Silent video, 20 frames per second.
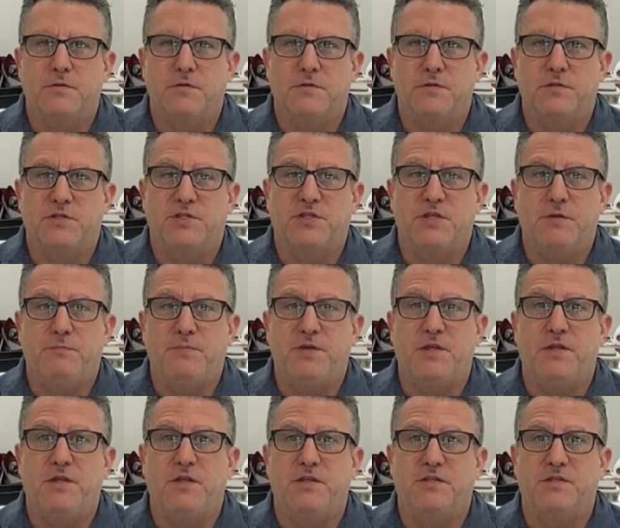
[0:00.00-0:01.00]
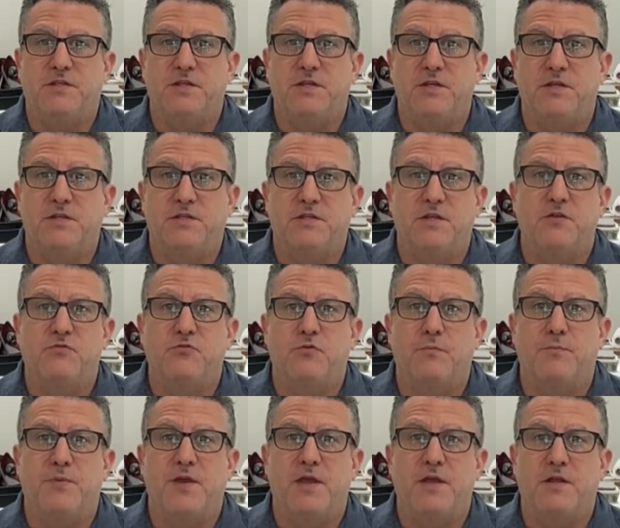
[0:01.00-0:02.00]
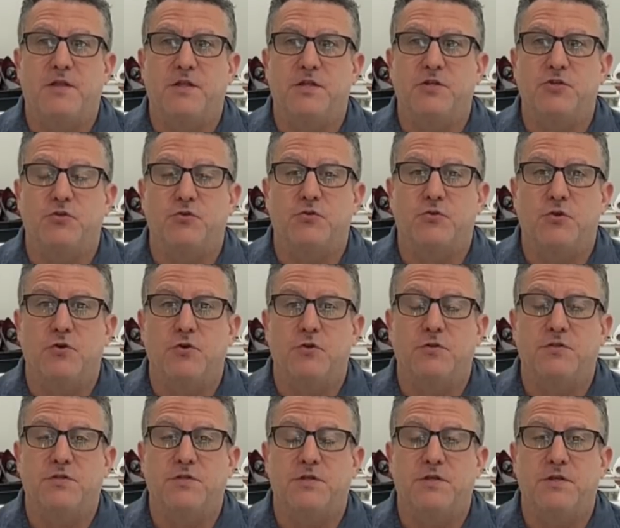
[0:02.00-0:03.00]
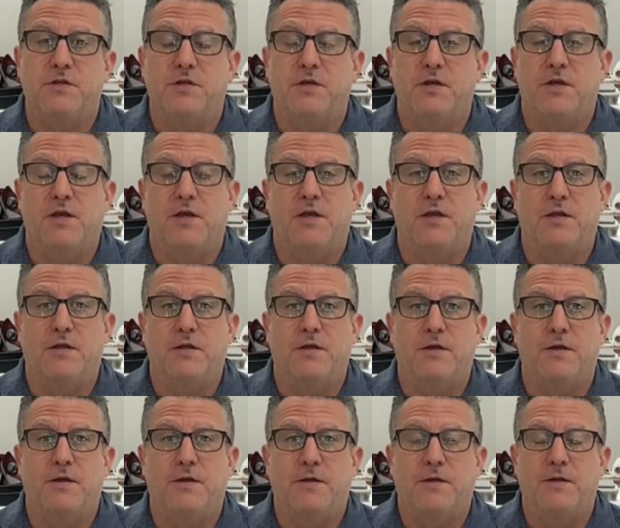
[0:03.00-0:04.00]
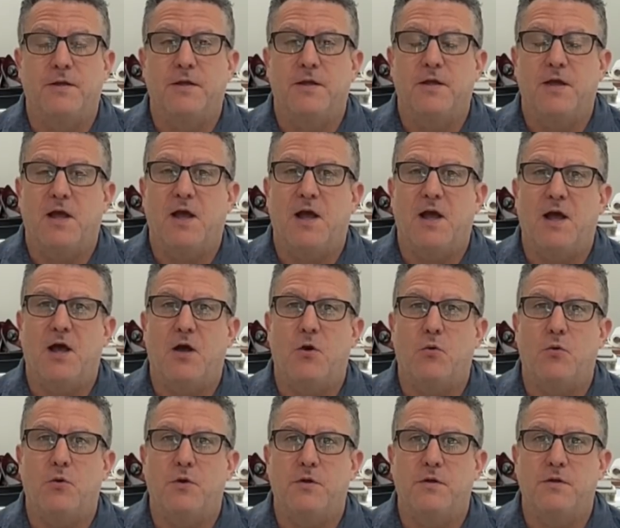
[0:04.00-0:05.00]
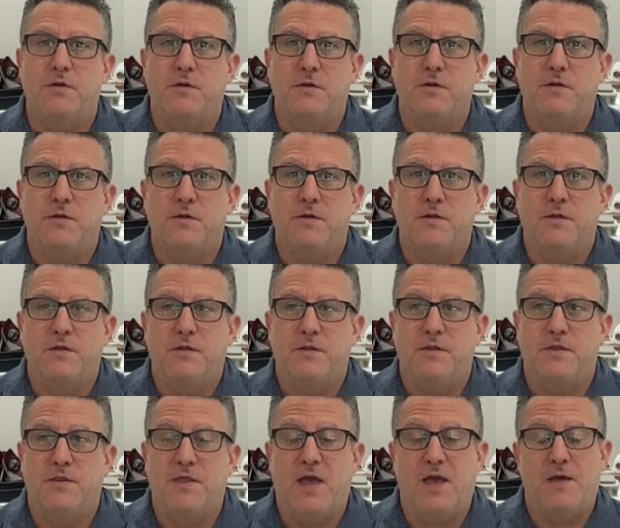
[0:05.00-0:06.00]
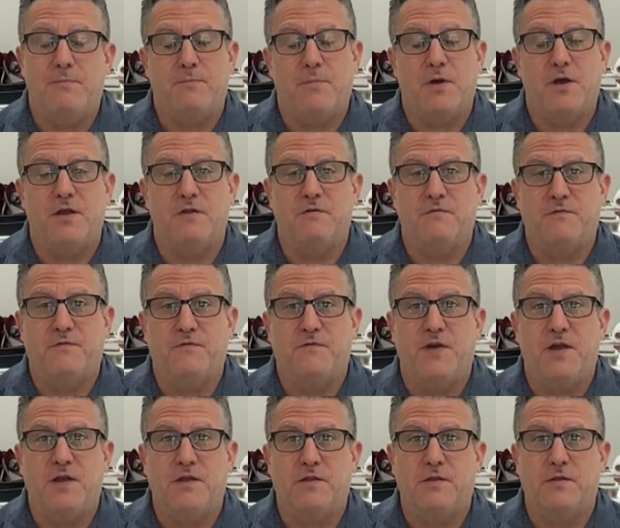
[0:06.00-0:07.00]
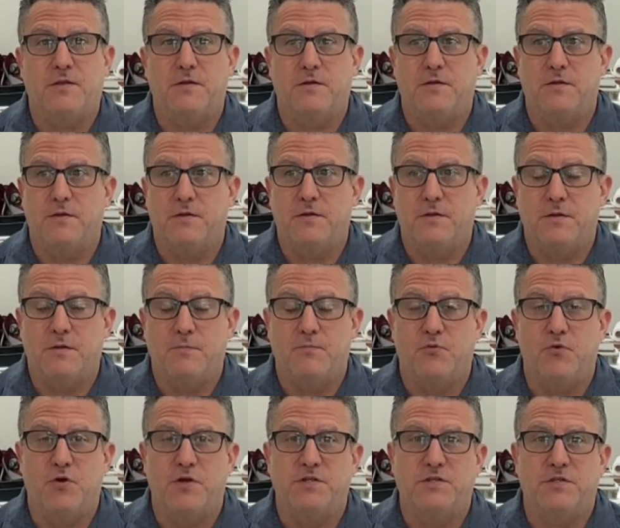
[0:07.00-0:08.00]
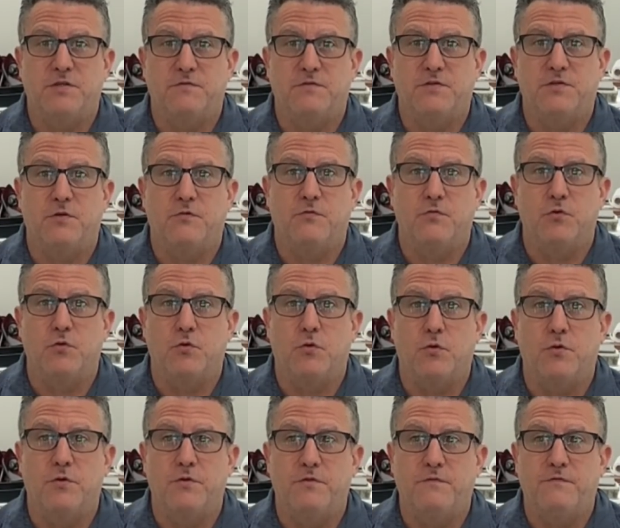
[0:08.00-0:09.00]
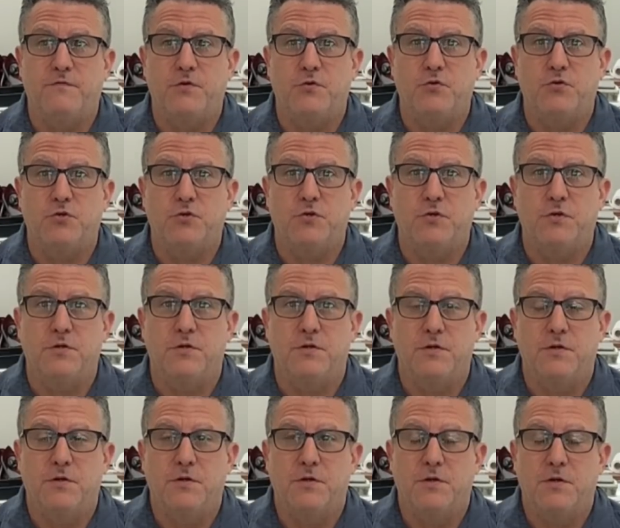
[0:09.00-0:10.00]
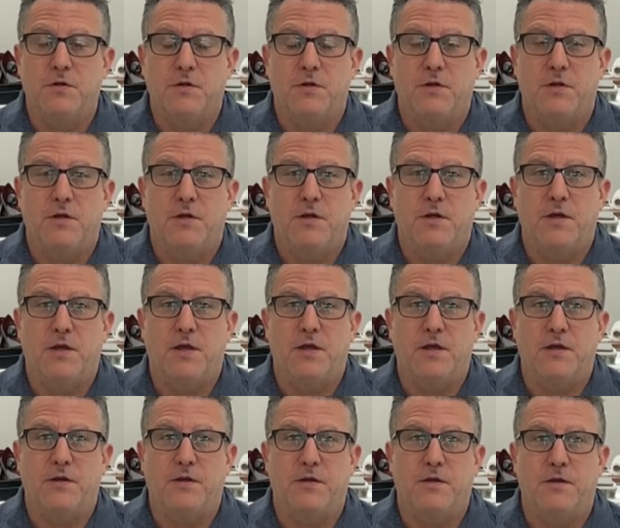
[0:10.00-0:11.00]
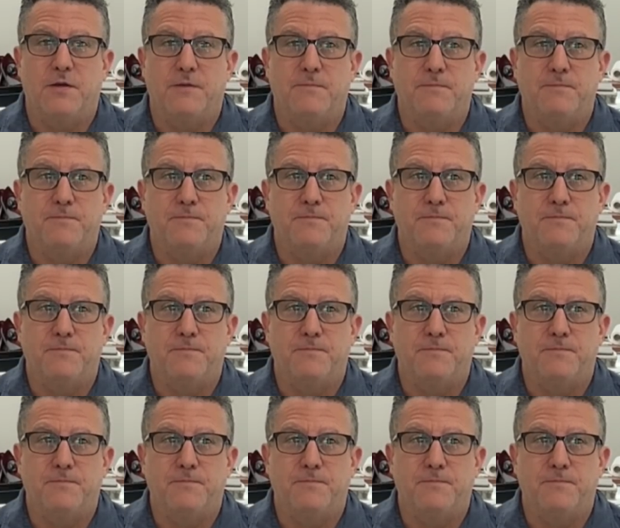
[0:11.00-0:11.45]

CBDC, Central Bank Digital Currency, and how that might affect the price of silver and gold in the future, and the